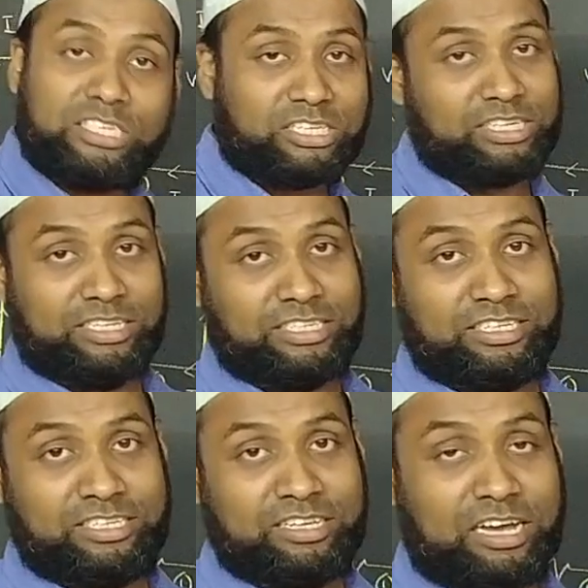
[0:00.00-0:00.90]

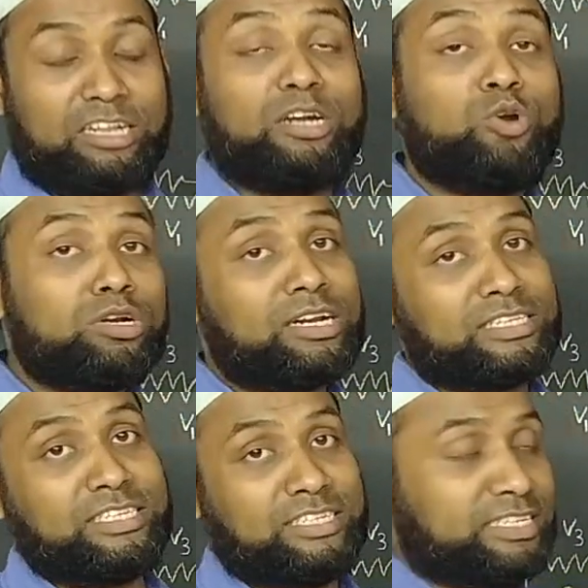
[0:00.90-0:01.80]
resistance or the total
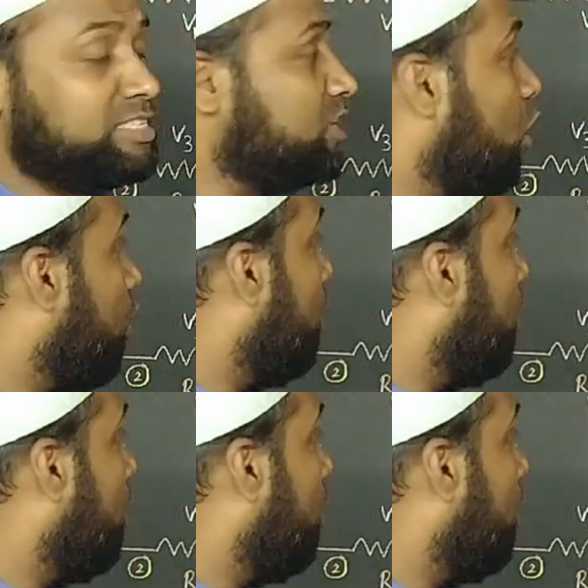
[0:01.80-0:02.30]
resistance